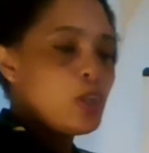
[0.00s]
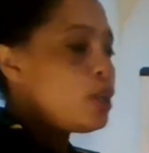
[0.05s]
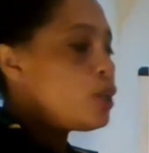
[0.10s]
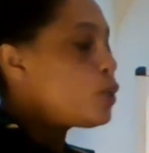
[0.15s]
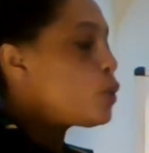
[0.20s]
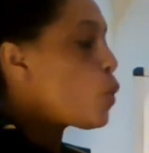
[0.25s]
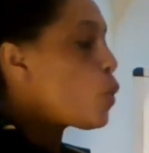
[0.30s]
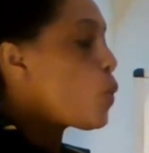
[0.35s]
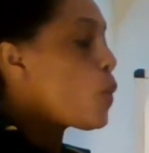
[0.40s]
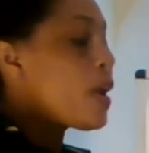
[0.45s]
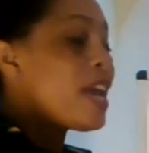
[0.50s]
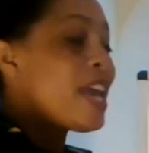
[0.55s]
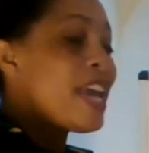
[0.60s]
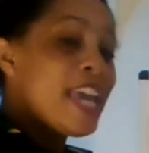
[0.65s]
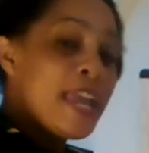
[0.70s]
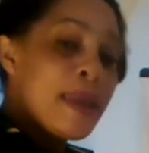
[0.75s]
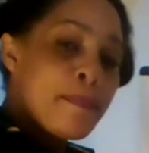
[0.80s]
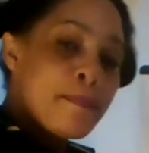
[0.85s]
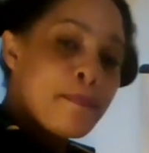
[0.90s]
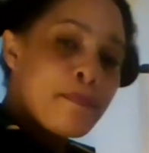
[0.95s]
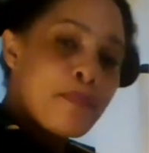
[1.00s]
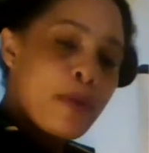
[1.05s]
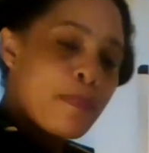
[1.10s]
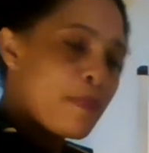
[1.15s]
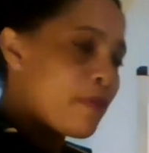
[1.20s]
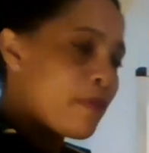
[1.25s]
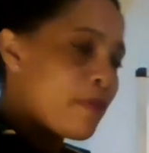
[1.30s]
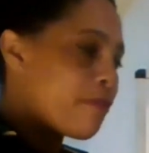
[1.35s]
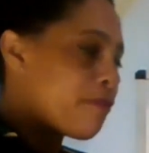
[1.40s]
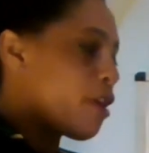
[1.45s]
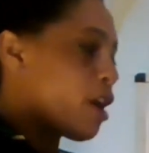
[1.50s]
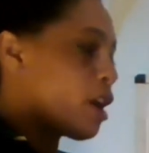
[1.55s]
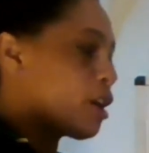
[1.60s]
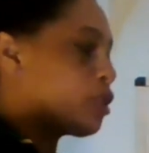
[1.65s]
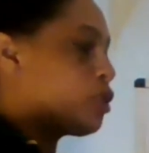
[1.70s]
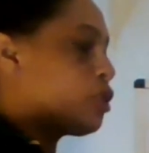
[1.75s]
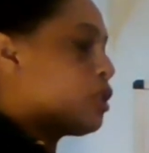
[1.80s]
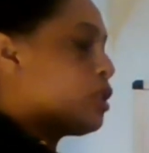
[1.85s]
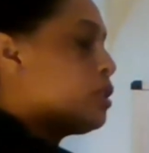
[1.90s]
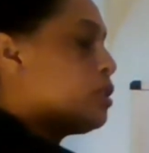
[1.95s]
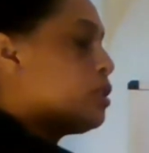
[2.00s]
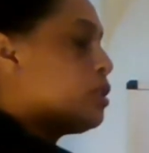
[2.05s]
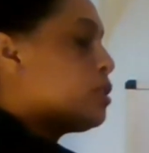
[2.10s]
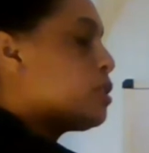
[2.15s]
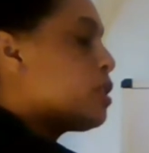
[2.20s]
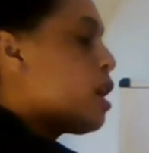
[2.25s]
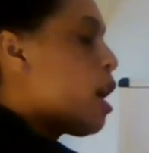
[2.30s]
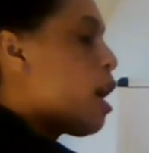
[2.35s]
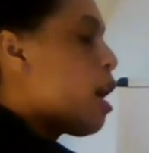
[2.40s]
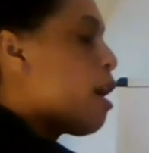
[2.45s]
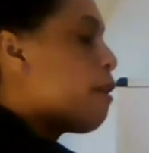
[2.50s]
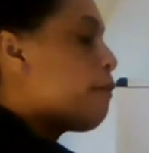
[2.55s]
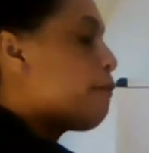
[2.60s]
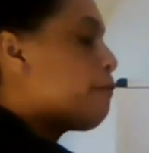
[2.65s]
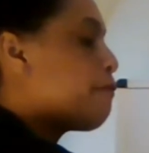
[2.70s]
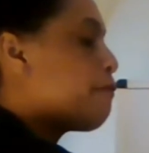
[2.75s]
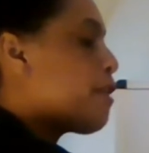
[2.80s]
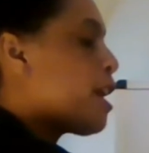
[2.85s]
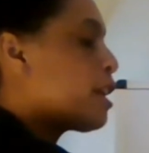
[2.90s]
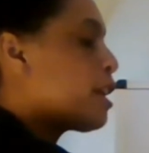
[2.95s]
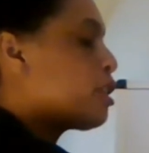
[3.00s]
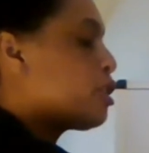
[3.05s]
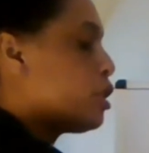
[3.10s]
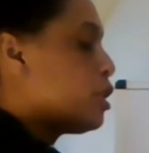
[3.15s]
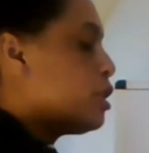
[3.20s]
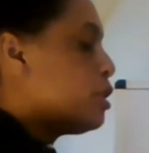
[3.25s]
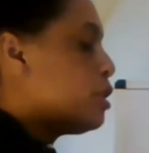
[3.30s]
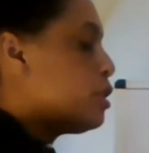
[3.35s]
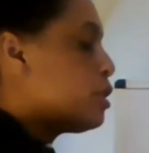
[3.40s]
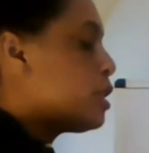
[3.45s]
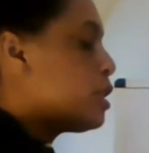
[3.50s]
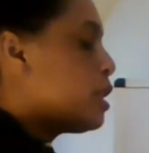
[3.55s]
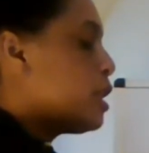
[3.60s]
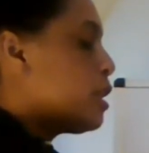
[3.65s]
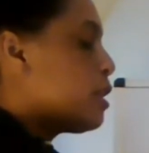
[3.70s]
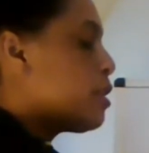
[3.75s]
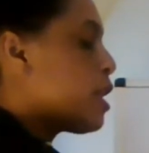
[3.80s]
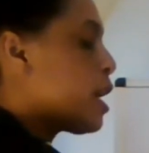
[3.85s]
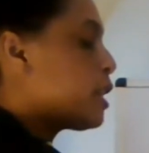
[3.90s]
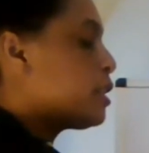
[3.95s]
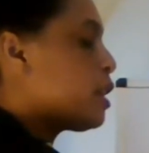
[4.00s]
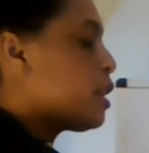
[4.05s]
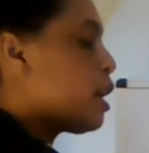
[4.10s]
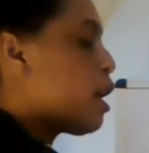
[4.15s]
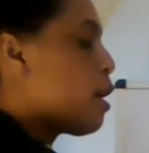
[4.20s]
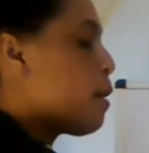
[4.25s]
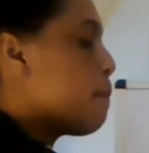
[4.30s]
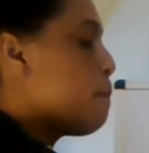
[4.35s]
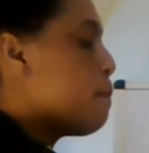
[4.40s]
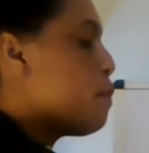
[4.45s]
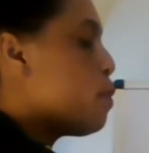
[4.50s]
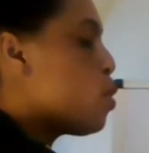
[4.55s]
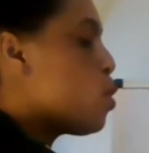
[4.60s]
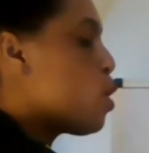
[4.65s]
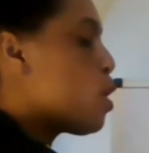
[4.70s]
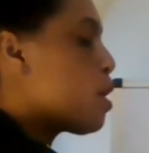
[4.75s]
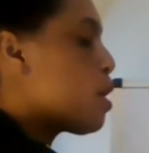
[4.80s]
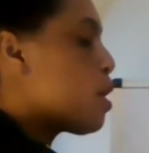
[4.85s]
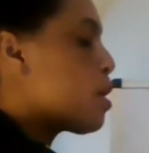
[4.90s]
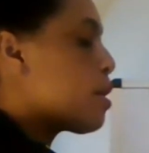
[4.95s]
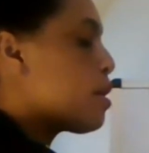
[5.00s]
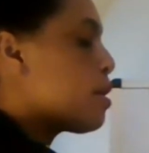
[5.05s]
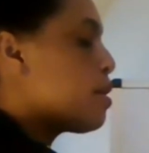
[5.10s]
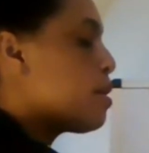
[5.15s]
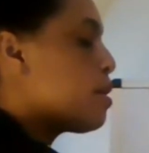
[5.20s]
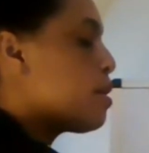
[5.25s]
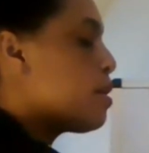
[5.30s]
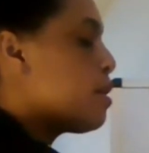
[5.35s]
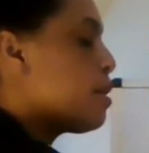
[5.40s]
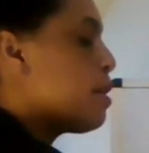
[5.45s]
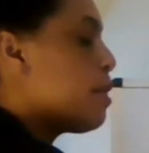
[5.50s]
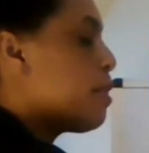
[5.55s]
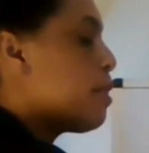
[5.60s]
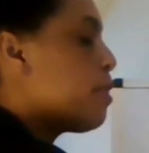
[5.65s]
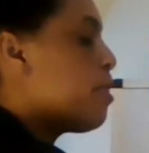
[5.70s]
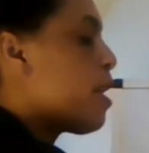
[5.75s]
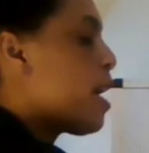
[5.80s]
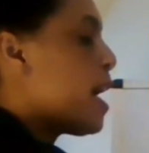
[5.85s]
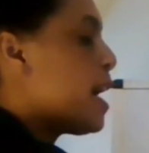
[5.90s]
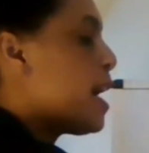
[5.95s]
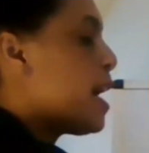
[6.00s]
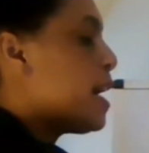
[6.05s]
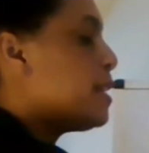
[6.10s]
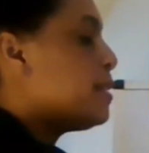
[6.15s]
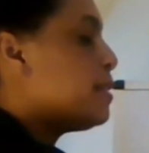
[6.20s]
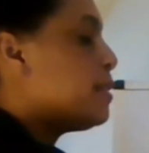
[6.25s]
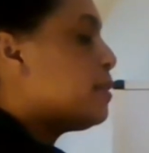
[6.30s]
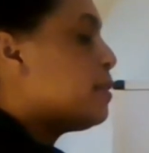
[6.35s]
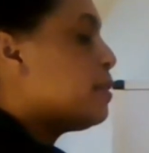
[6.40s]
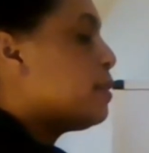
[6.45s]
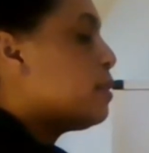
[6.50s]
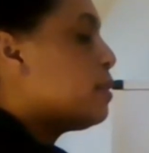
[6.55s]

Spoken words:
So improper fractions are fractions that are more than